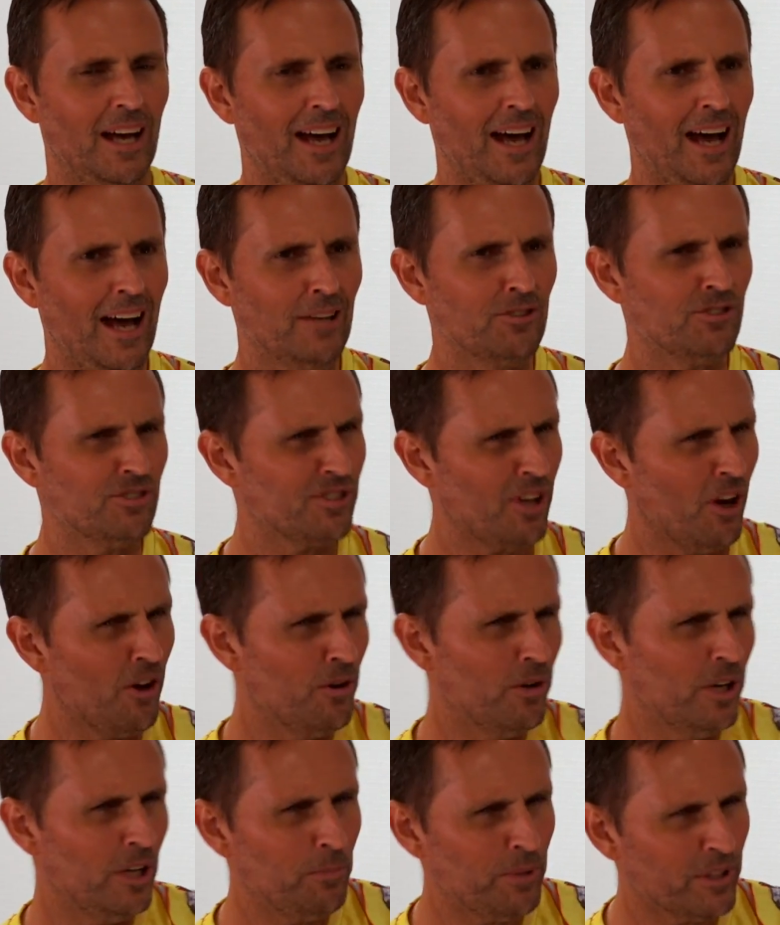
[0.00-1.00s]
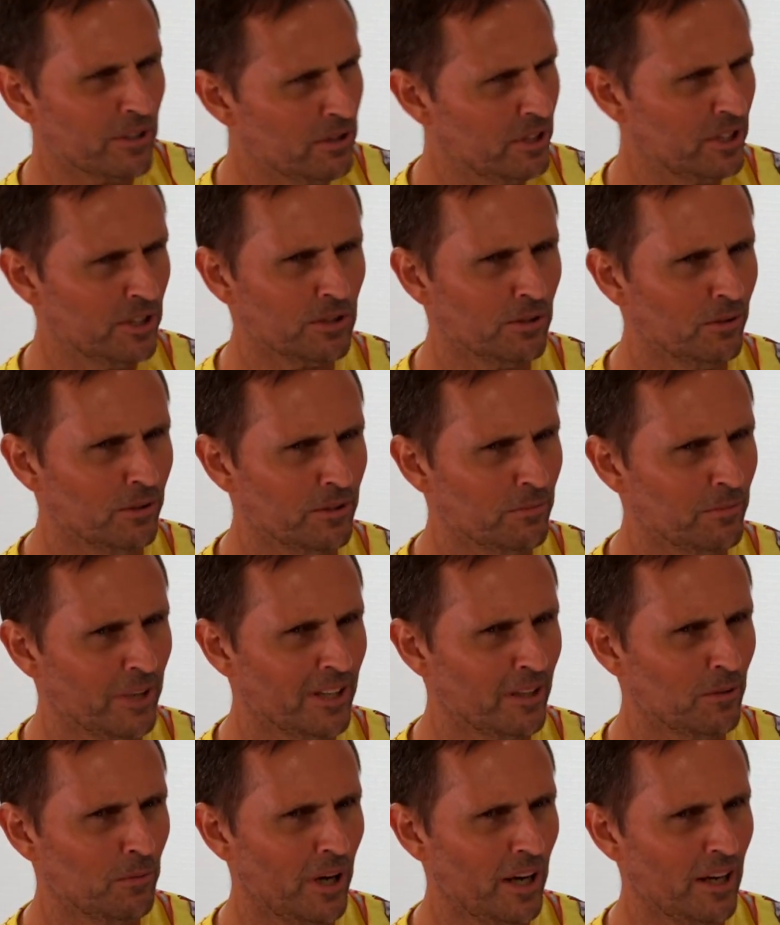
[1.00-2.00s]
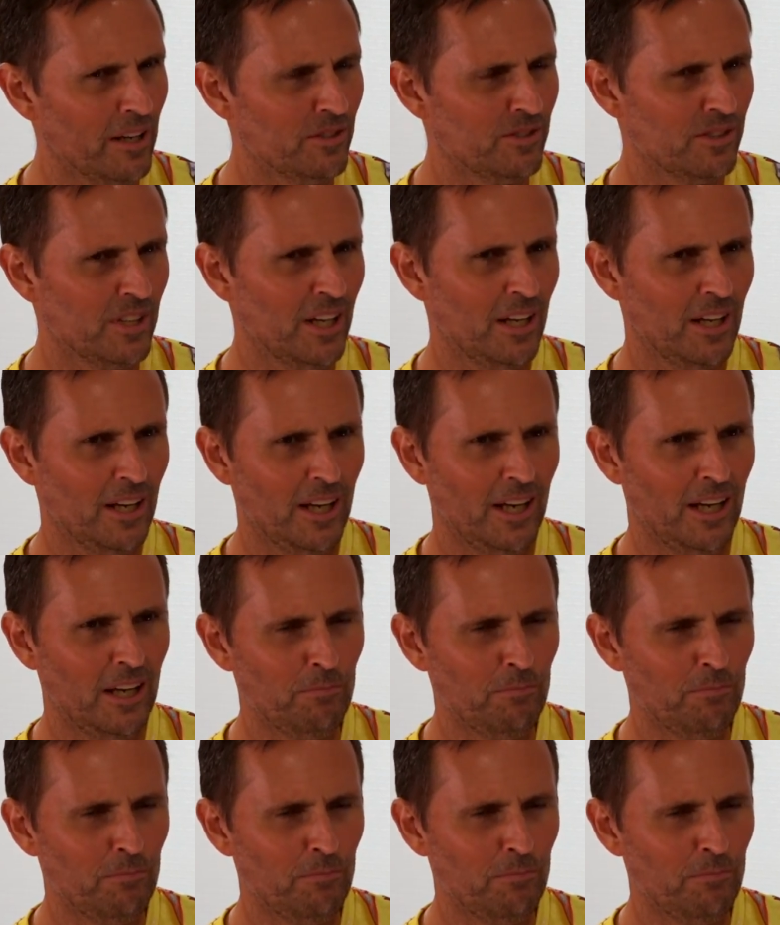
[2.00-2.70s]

are so hypocritical in many ways, mm-hmm.